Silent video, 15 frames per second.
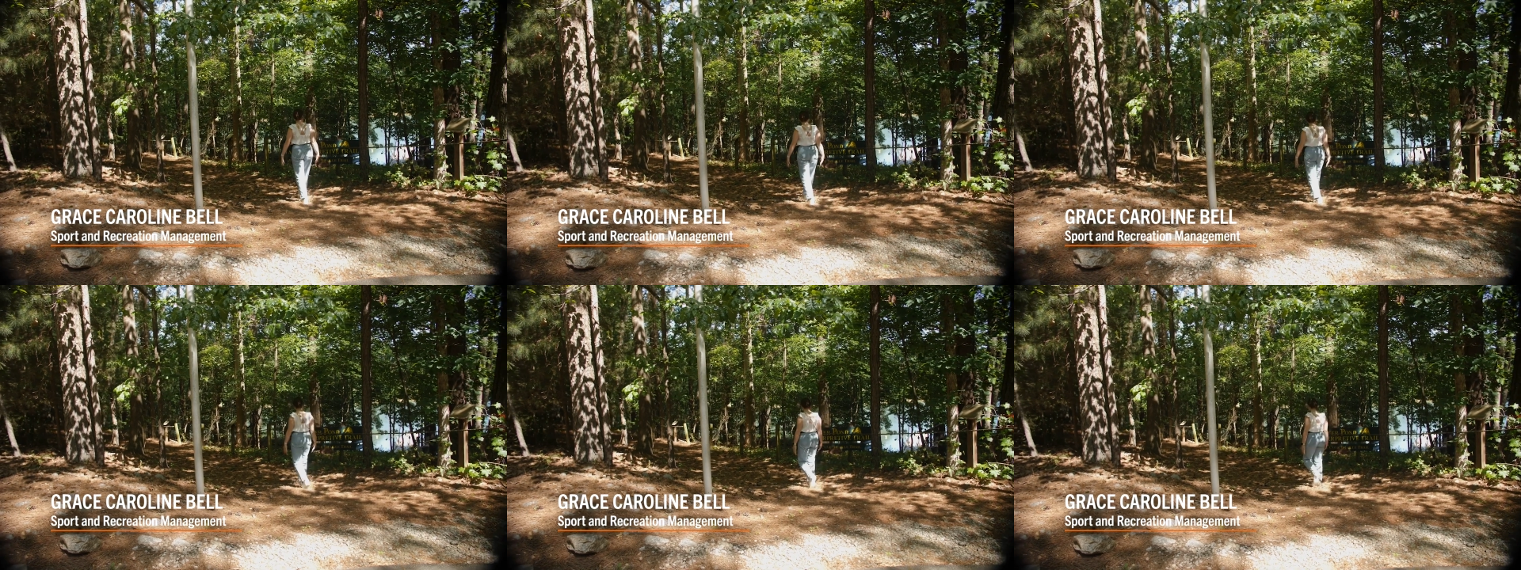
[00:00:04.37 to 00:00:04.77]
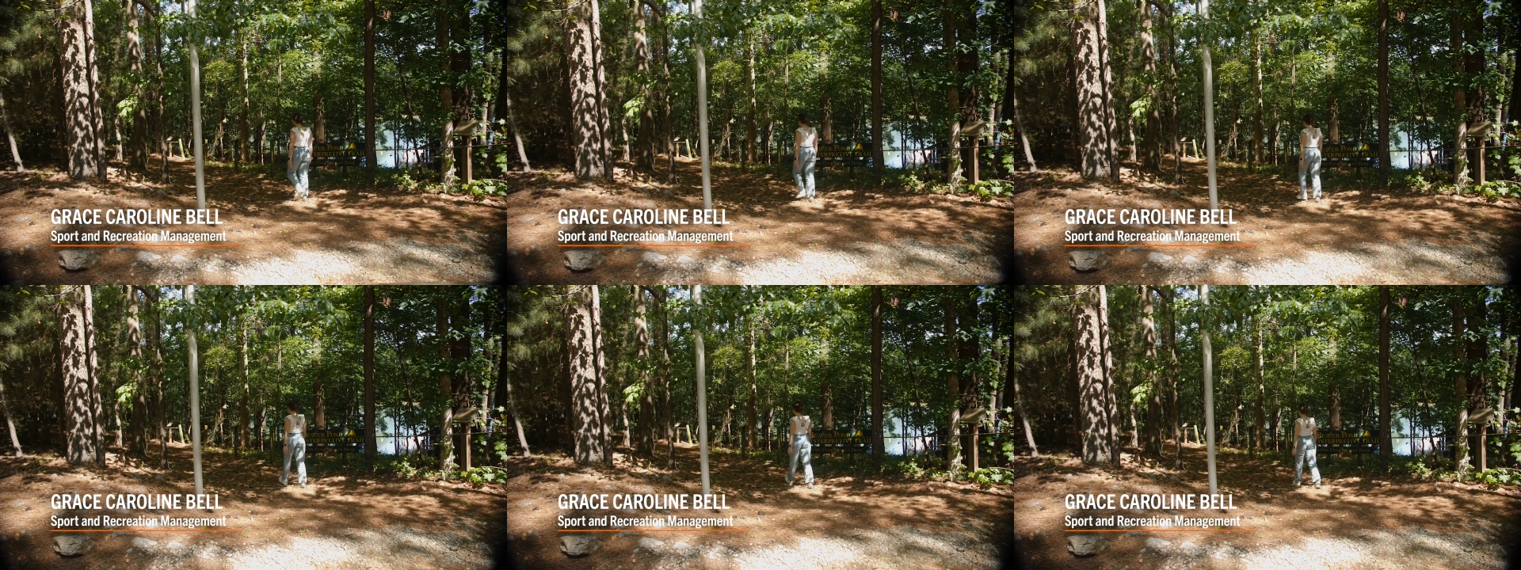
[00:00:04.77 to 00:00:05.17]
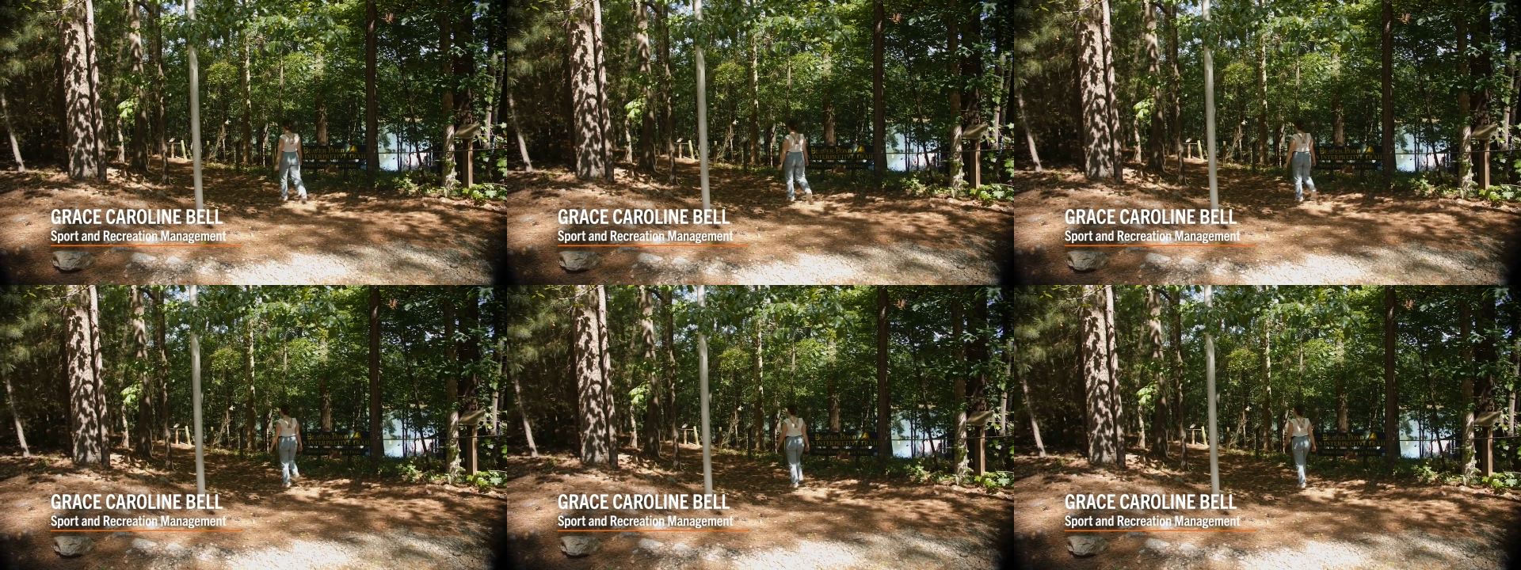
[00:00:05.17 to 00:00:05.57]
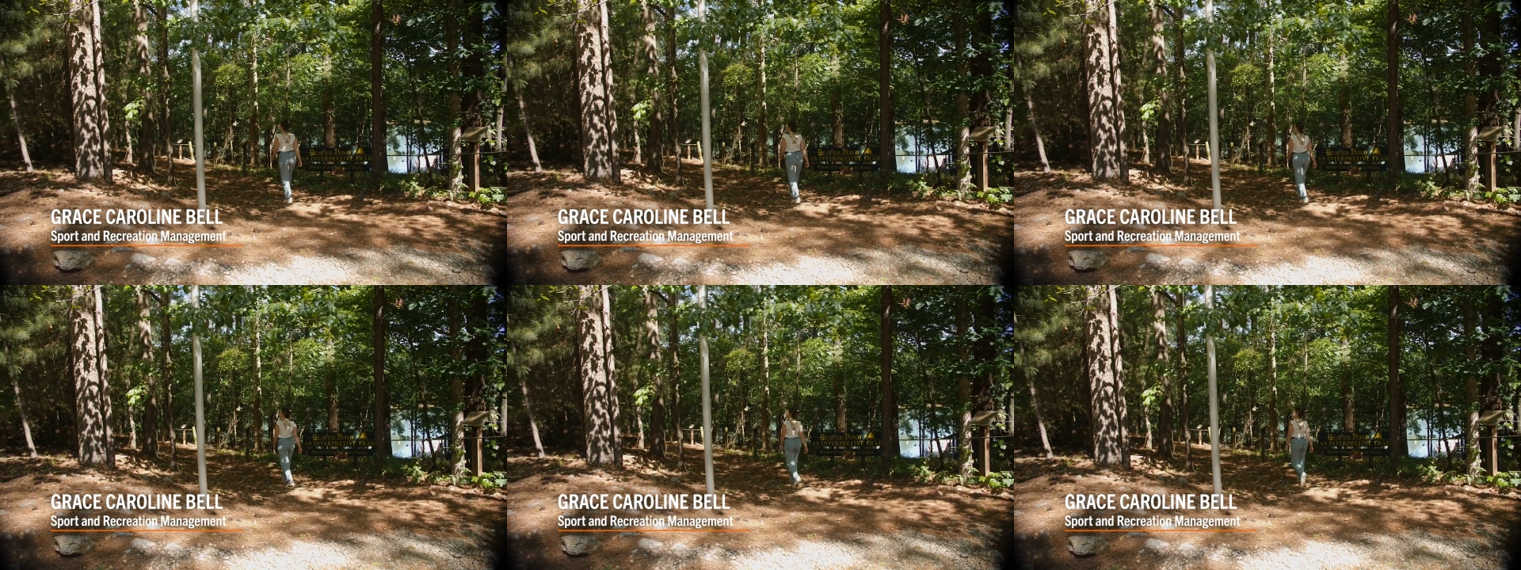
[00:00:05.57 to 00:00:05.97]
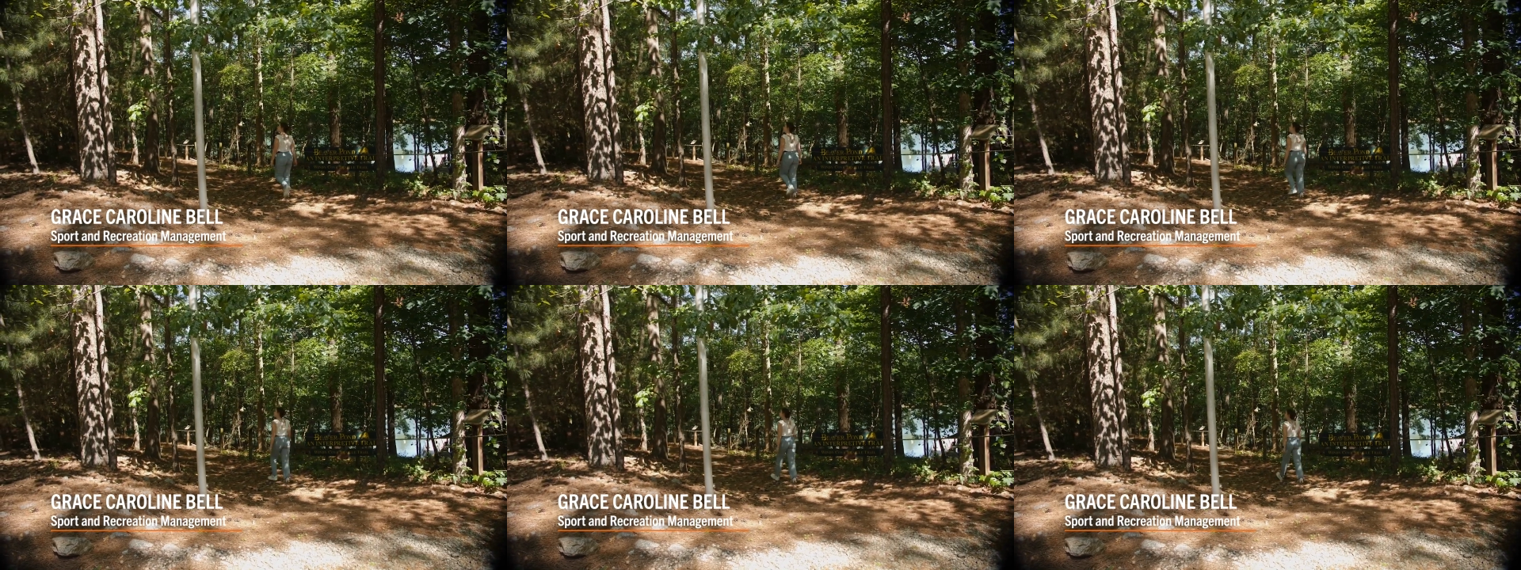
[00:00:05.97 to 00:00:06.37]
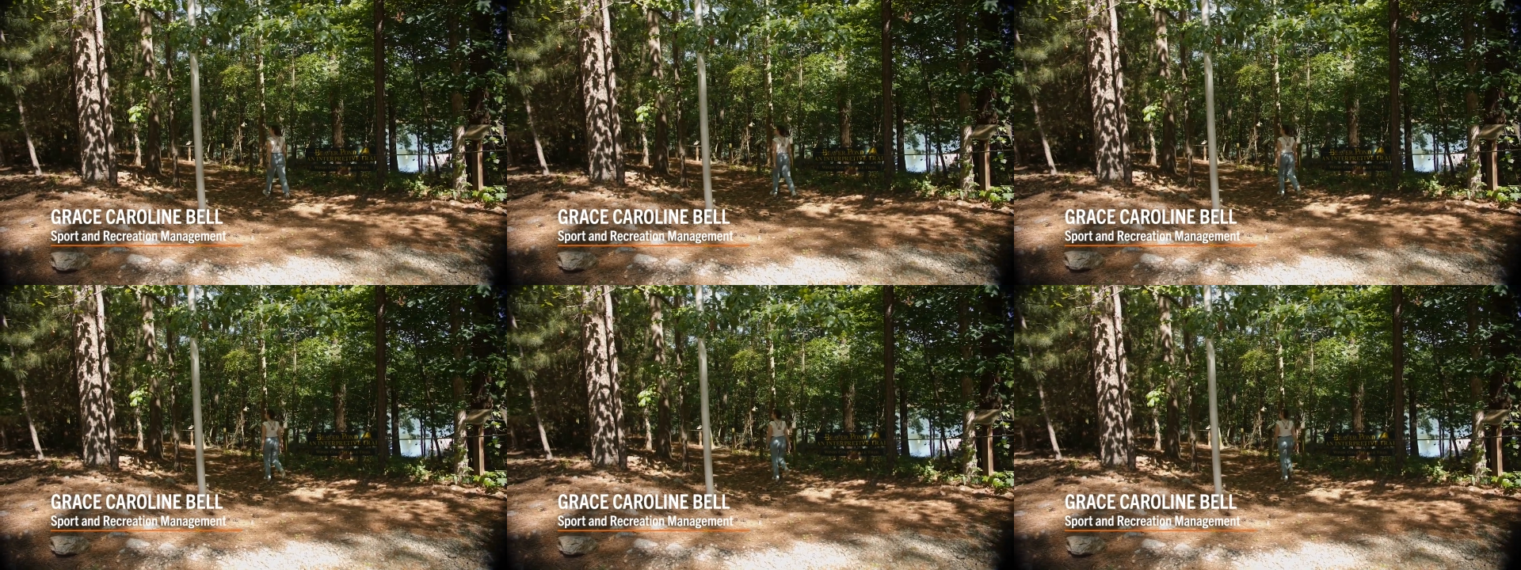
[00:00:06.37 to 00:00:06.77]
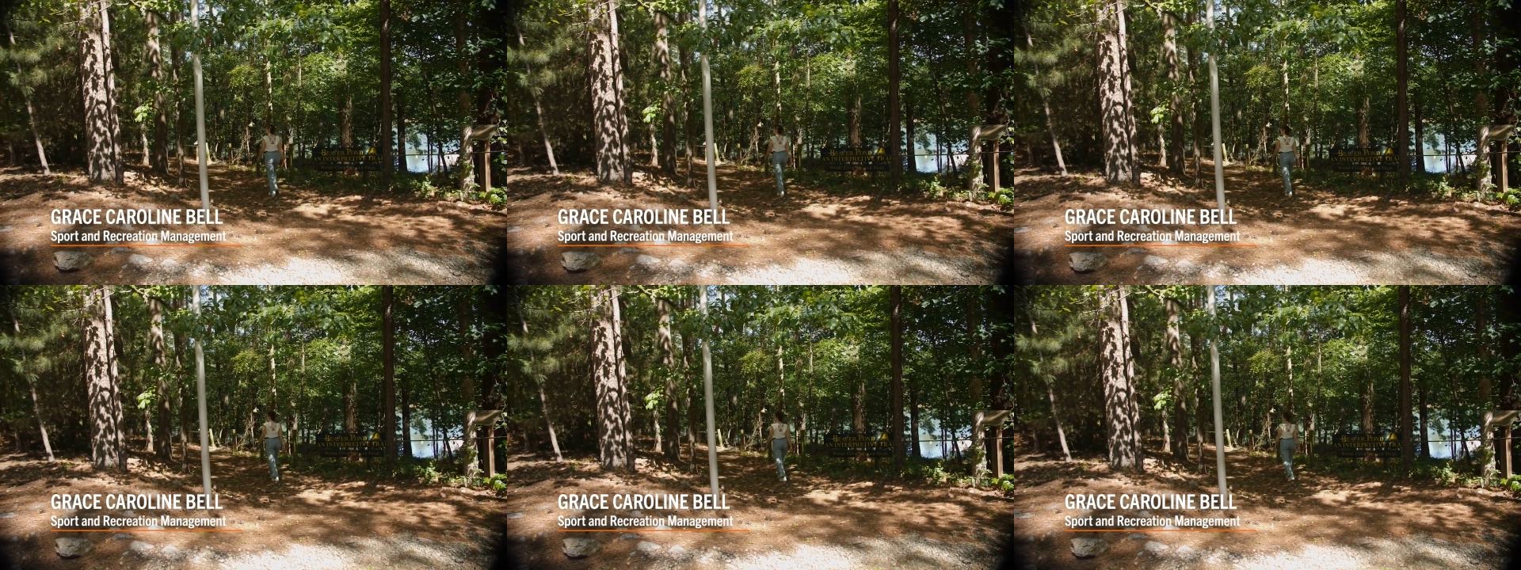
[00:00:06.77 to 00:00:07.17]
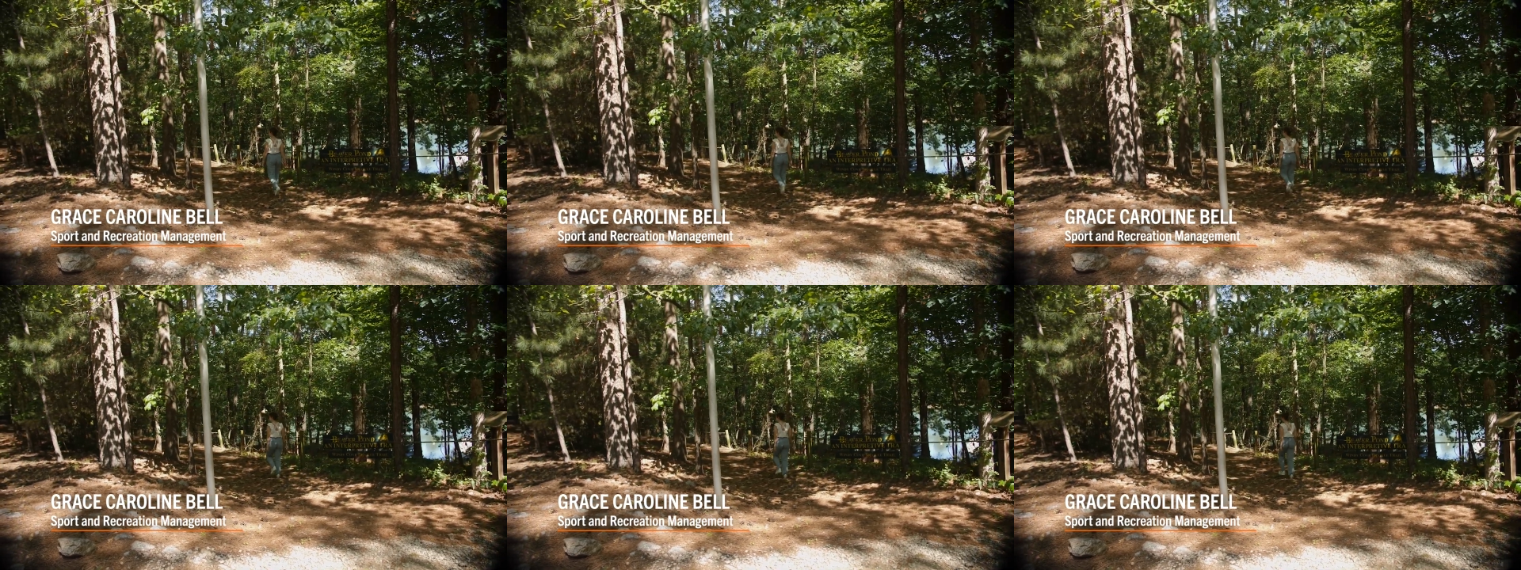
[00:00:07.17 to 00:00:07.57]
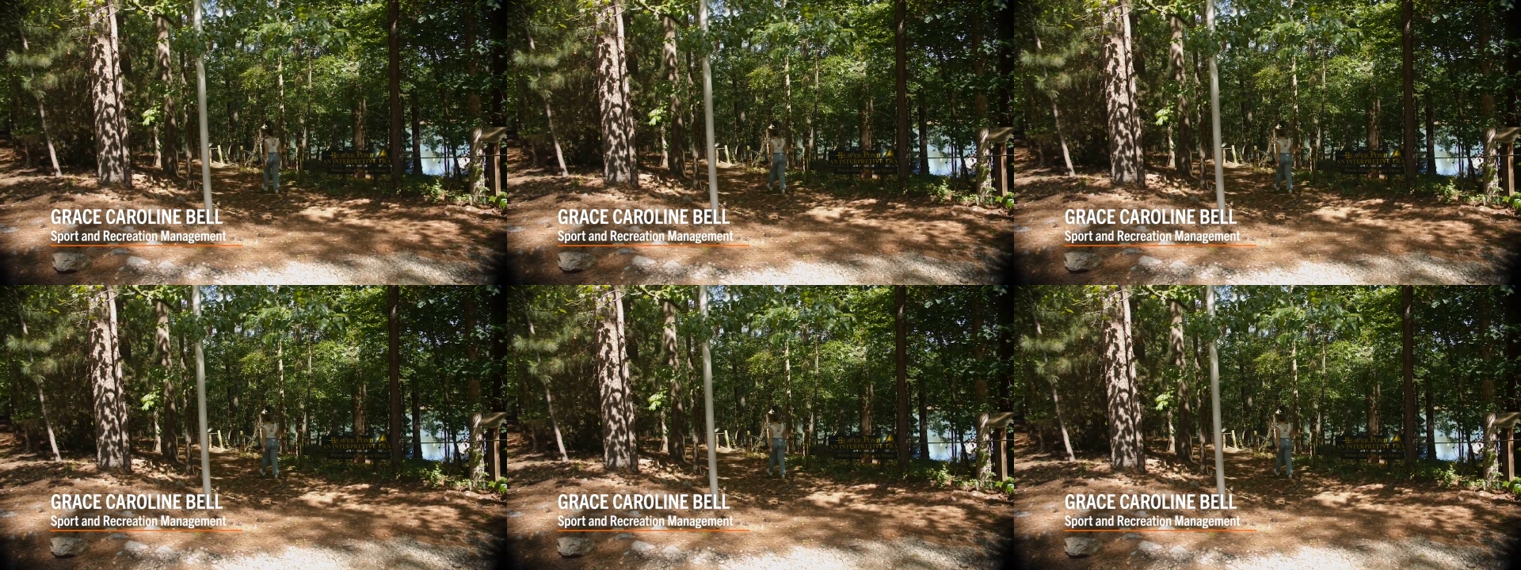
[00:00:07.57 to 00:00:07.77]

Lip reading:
(no speaker visible)